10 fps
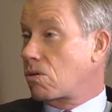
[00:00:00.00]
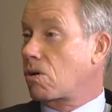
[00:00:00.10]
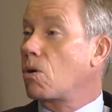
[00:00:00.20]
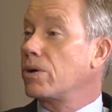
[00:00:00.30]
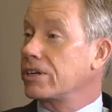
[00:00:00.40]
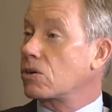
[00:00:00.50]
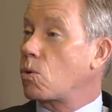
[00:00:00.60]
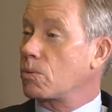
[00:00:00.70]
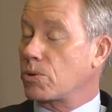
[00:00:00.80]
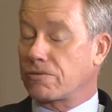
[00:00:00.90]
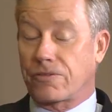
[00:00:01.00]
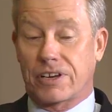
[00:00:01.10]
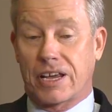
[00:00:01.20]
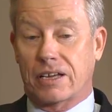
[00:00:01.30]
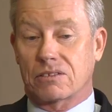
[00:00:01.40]
go into corporate
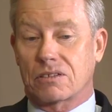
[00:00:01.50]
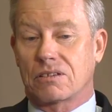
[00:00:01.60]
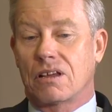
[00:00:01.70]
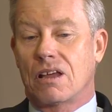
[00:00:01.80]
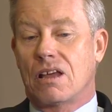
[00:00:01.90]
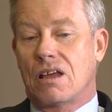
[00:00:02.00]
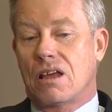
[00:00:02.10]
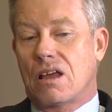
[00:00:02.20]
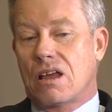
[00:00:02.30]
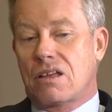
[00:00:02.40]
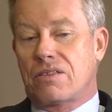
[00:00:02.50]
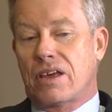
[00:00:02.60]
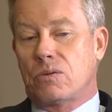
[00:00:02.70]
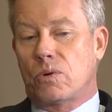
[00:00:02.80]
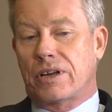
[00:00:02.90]
finance.
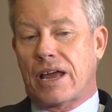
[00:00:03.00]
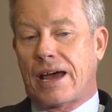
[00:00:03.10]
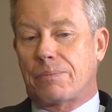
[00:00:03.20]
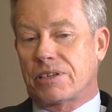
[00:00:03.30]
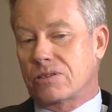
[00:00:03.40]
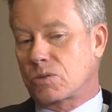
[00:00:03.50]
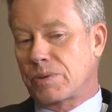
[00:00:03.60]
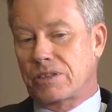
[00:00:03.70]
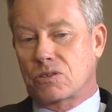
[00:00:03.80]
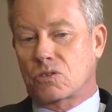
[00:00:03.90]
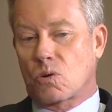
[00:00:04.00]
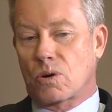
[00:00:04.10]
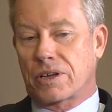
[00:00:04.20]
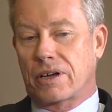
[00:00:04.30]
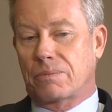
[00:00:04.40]
Then what happened, to speed the
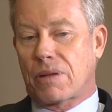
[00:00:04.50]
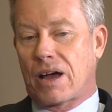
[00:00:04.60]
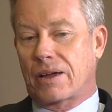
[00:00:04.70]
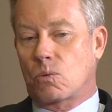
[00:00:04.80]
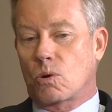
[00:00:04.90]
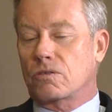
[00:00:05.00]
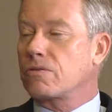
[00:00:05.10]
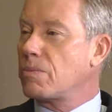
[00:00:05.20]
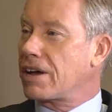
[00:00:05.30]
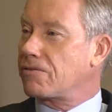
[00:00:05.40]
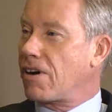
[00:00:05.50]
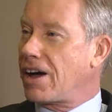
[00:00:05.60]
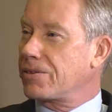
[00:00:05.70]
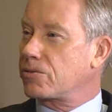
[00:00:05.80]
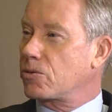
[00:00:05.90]
story up, I worked for my
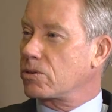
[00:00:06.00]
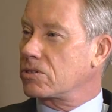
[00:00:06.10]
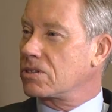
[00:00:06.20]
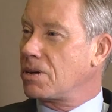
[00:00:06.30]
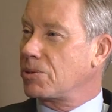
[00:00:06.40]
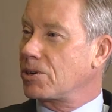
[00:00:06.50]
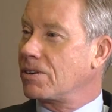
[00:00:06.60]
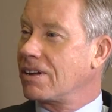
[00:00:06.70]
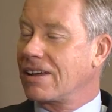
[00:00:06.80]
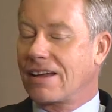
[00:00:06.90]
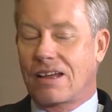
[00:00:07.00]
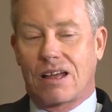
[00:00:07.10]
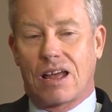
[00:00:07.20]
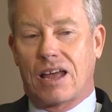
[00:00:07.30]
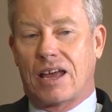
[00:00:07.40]
father for a summer,
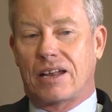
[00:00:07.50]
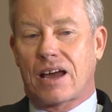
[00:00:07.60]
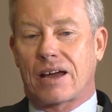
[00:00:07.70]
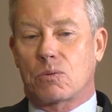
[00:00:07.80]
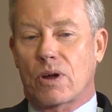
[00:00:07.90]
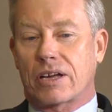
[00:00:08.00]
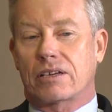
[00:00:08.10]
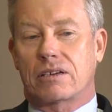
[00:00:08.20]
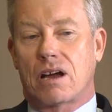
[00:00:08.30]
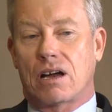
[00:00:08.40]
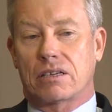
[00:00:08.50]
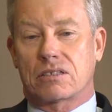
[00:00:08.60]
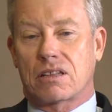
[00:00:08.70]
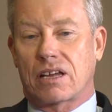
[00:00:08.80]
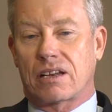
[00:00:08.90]
and I
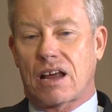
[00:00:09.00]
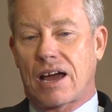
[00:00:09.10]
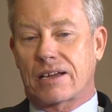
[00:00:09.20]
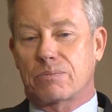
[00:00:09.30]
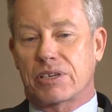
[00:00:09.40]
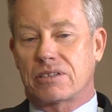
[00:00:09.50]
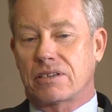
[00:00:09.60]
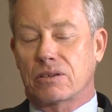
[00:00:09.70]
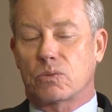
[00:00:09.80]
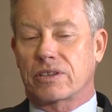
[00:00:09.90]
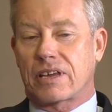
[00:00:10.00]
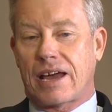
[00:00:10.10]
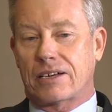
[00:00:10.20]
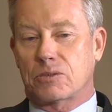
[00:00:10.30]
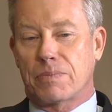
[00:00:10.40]
recognized that I could be dealing with
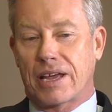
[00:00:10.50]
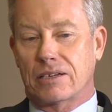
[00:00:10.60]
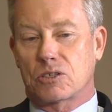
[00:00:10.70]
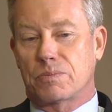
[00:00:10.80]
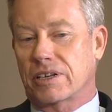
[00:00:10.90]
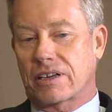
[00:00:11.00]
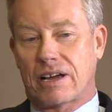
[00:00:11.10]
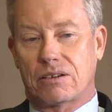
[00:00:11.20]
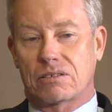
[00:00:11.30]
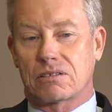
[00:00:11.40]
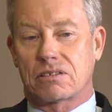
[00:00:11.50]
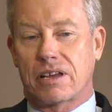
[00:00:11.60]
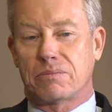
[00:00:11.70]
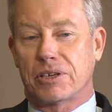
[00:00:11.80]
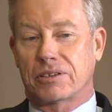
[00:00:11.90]
cash management accounts at
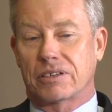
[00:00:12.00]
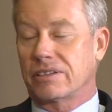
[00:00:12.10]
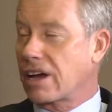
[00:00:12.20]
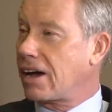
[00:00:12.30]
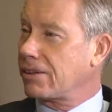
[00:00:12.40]
$10 million